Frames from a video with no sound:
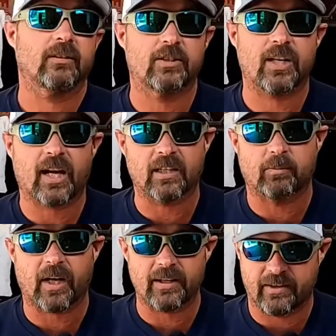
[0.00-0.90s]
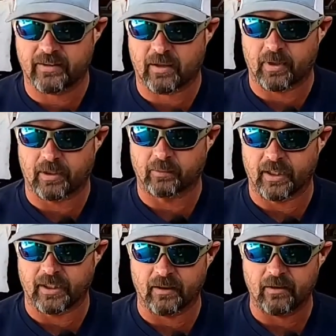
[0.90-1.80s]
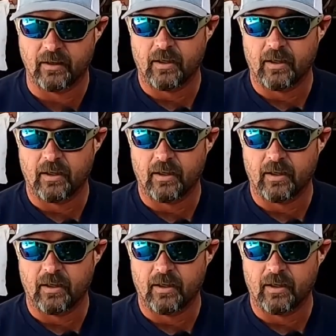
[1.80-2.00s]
they're jacking the prices up on them right now.